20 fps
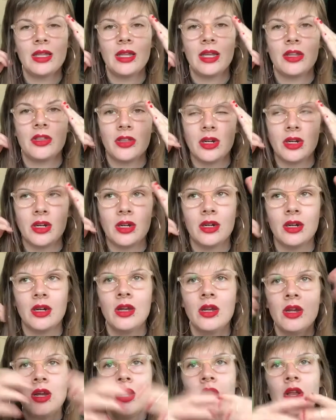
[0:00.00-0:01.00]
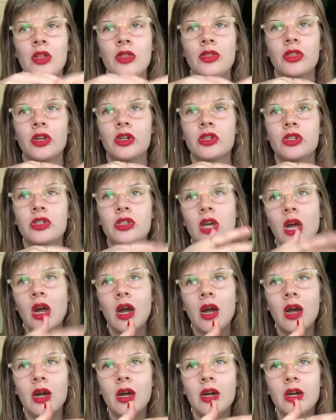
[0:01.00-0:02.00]
Like they're
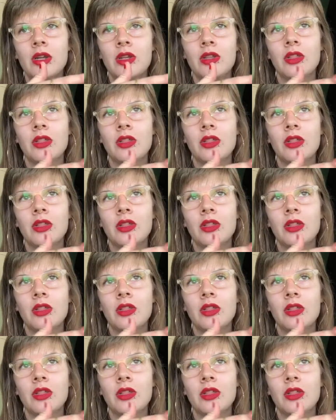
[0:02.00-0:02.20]
dark,